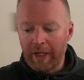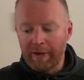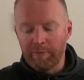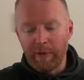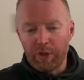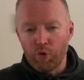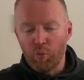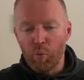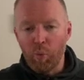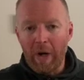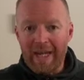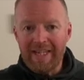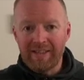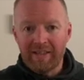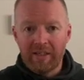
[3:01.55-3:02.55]
have much
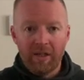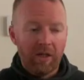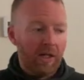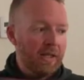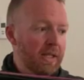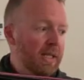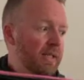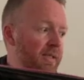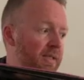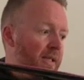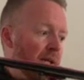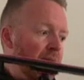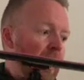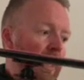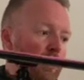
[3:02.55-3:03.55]
weight on
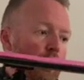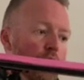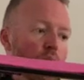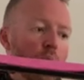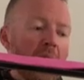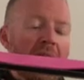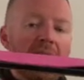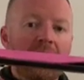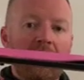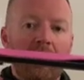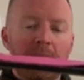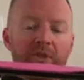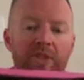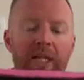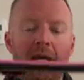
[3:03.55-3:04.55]
this. As your weight
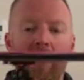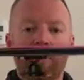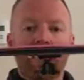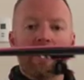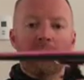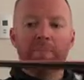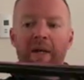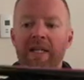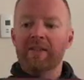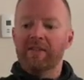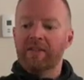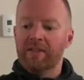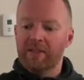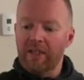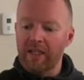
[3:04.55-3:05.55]
comes down and bends
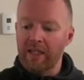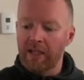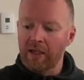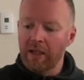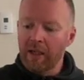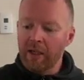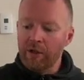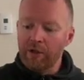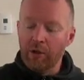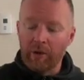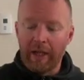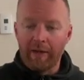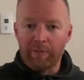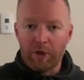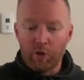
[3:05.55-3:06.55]
the ski, you don't
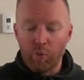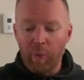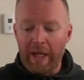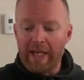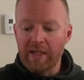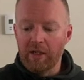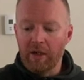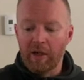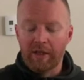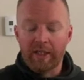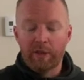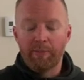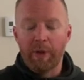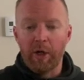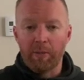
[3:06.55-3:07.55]
have much weight on
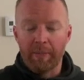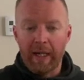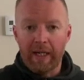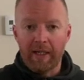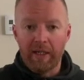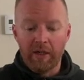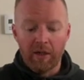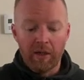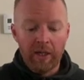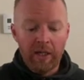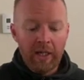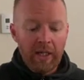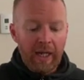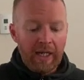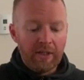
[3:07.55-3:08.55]
this part back here.
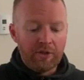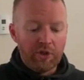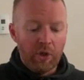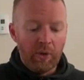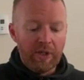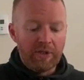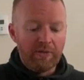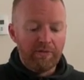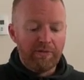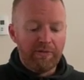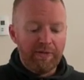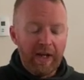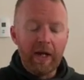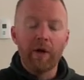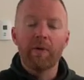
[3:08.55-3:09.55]
And so it's
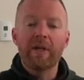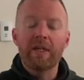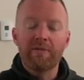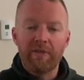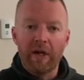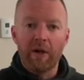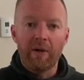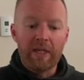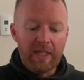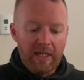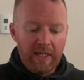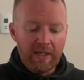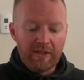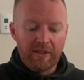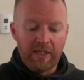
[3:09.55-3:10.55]
very, very
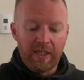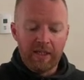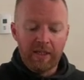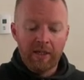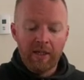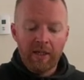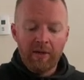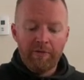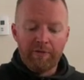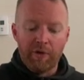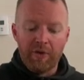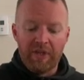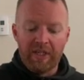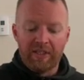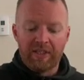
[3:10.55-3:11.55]
easy for
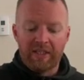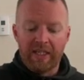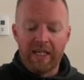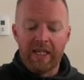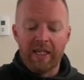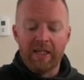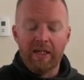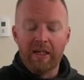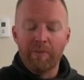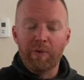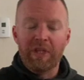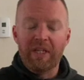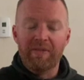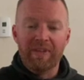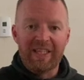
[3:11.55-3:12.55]
this skin,
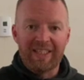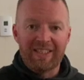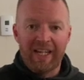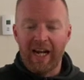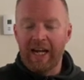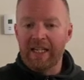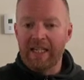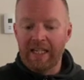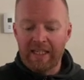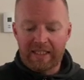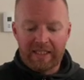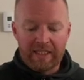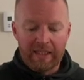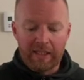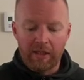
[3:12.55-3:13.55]
with even the
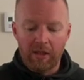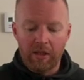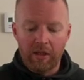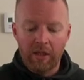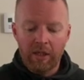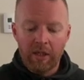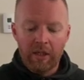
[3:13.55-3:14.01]
tiniest little